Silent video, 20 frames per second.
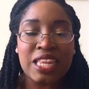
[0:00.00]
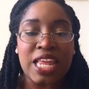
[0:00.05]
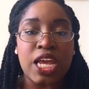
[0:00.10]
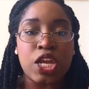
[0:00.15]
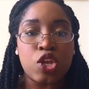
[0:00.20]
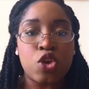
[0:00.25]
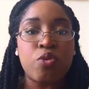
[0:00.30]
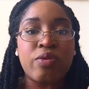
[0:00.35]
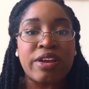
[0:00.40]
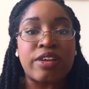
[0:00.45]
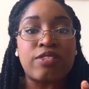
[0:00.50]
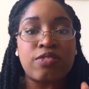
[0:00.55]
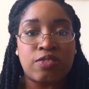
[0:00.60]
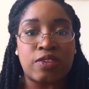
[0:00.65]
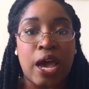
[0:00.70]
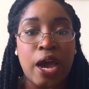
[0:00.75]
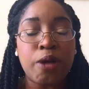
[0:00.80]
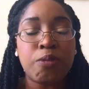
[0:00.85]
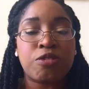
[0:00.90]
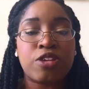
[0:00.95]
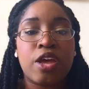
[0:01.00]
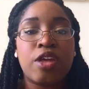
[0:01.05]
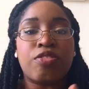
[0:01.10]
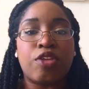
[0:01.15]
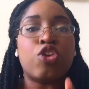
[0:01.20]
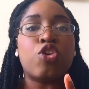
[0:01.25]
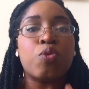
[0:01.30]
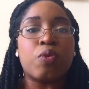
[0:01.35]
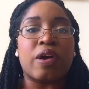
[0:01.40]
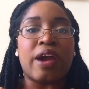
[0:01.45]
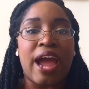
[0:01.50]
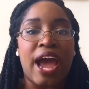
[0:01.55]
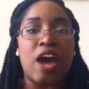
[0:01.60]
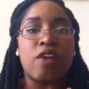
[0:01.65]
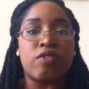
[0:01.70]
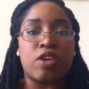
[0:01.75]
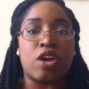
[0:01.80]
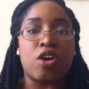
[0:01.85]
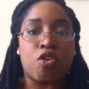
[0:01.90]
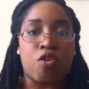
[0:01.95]
that you accept that you are
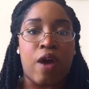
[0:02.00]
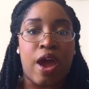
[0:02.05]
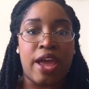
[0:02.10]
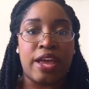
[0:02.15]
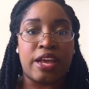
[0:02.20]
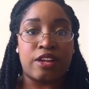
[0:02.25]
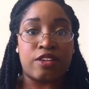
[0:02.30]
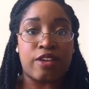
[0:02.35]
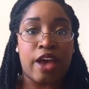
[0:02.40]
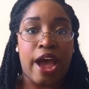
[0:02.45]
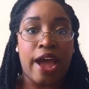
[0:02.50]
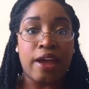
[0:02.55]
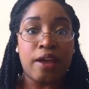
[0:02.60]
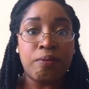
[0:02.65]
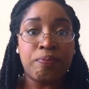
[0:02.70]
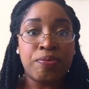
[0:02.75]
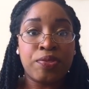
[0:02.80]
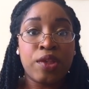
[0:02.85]
having a crying attack.